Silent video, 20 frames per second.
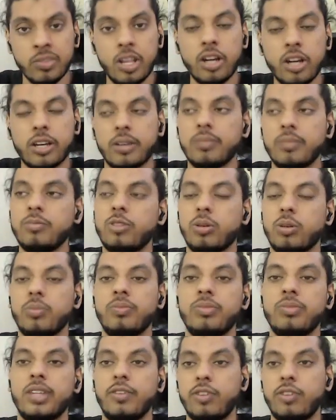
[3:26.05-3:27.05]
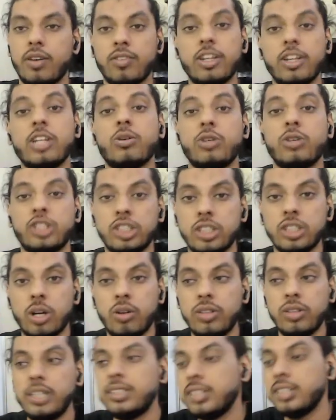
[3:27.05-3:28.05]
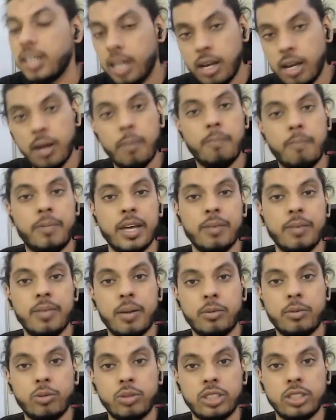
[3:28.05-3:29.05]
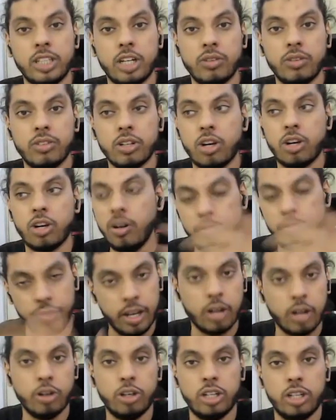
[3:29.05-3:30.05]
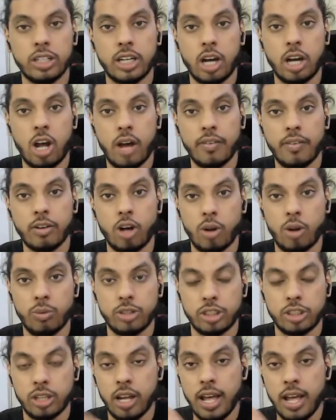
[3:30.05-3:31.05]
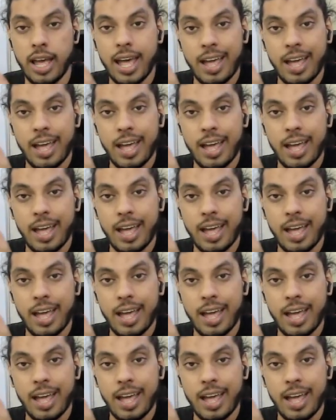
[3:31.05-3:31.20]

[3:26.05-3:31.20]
Okay, so if you have any questions around this, take me up towards the end of the call. We are going to have a conversation.